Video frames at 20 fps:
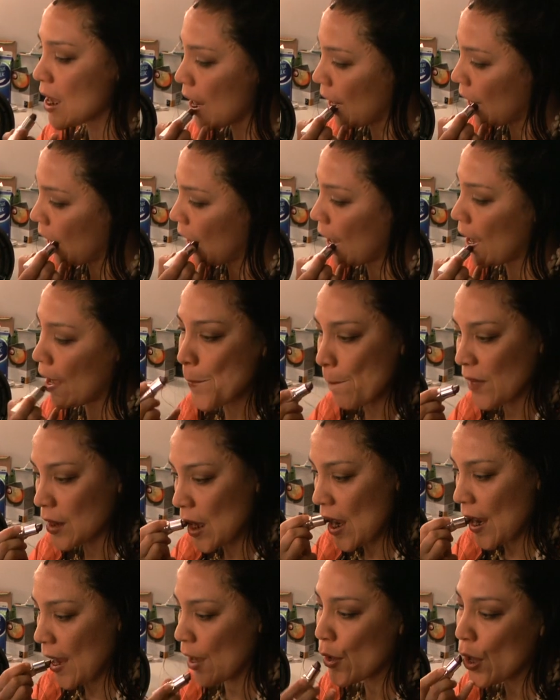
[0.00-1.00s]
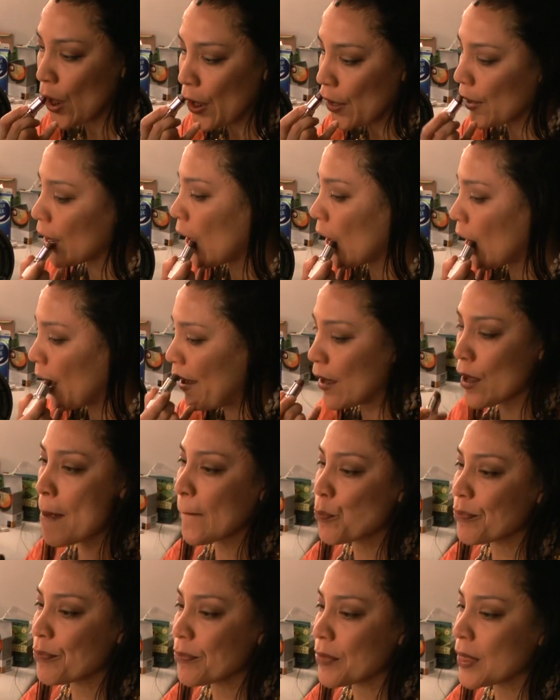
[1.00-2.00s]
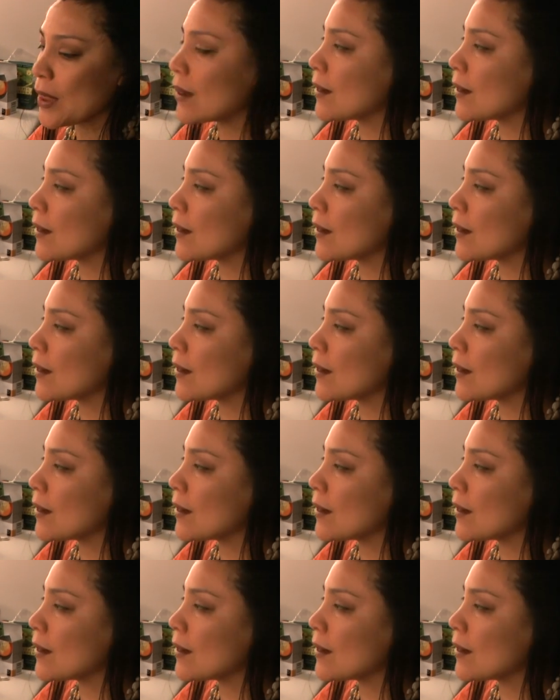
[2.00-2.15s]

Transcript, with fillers: the libretto come alive, and I feel very